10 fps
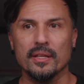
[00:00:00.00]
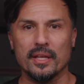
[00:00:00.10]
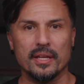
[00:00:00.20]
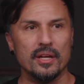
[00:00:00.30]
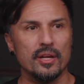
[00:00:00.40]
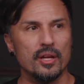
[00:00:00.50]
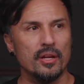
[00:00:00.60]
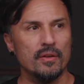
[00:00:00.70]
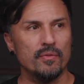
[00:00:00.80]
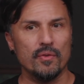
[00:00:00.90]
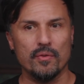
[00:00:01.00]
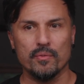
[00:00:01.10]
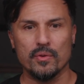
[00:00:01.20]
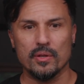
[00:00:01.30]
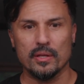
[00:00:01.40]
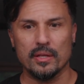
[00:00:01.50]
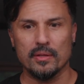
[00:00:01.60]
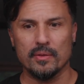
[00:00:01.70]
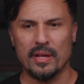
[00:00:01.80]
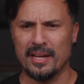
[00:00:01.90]
like a,
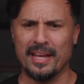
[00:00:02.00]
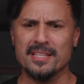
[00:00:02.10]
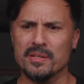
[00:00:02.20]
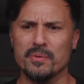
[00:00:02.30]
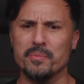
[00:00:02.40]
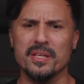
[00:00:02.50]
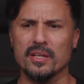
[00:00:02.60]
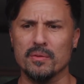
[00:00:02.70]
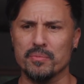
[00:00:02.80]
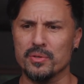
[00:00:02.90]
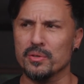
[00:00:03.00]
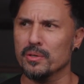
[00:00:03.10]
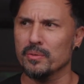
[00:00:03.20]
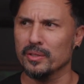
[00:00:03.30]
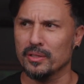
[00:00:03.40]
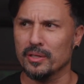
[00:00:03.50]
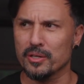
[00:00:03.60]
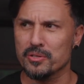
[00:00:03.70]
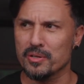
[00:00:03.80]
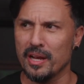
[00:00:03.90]
a I guess it would be a computer with a
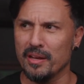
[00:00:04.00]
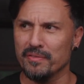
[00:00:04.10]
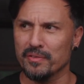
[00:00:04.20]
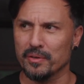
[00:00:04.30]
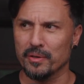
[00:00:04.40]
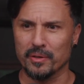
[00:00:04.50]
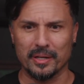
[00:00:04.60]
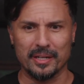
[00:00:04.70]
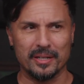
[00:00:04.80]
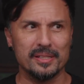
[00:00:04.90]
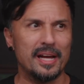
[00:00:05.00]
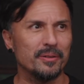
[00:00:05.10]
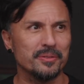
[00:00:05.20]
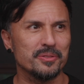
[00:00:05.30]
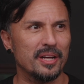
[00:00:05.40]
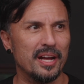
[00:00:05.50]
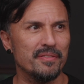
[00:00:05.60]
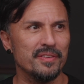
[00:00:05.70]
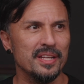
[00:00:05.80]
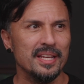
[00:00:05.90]
hard drive or a cloud
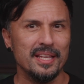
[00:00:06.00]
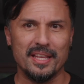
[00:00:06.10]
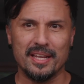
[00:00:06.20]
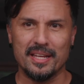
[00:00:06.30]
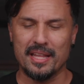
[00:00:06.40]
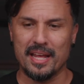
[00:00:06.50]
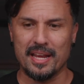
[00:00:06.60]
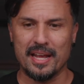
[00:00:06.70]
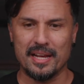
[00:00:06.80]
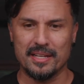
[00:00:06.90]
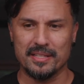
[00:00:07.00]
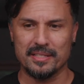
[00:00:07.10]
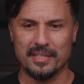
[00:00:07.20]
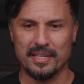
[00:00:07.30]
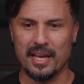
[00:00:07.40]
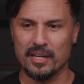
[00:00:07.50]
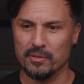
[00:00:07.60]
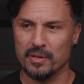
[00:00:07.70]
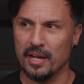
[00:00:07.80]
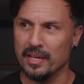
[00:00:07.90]
drive that that has
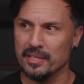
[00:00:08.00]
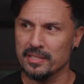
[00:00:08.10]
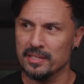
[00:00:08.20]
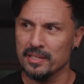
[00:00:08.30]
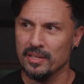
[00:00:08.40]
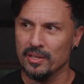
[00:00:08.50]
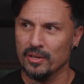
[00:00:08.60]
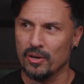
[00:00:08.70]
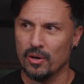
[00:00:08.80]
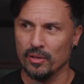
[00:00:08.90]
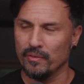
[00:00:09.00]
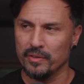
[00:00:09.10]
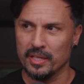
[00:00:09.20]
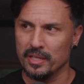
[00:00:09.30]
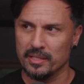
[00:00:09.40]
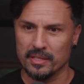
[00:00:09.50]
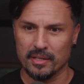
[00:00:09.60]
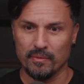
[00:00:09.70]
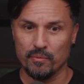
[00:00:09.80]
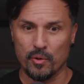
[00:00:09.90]
categorized all of these
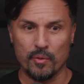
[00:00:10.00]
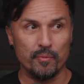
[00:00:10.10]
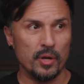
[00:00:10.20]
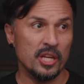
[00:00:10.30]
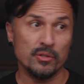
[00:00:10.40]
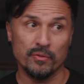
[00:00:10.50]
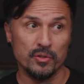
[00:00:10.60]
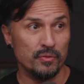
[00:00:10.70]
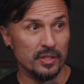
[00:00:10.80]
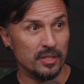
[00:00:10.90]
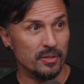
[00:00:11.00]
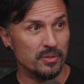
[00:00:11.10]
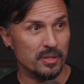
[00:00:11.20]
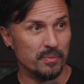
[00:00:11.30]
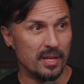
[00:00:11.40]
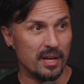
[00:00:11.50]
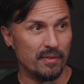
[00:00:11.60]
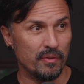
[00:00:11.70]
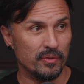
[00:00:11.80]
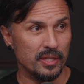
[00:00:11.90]
um, interview videos that we
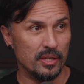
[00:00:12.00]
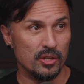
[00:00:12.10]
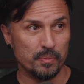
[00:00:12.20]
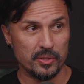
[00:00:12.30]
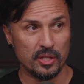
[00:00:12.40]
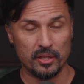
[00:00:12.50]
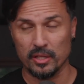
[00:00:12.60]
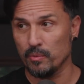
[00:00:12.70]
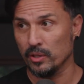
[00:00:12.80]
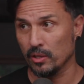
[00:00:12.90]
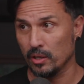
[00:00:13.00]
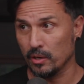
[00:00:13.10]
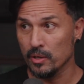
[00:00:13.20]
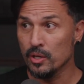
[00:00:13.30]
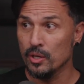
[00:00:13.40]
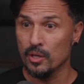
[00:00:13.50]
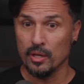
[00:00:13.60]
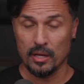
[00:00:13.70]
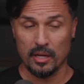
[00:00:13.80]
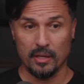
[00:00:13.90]
have over the years, yeah. particularly with our
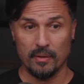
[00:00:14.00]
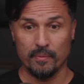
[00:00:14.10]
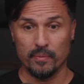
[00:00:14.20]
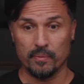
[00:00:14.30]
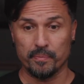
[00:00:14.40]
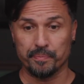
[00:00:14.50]
um,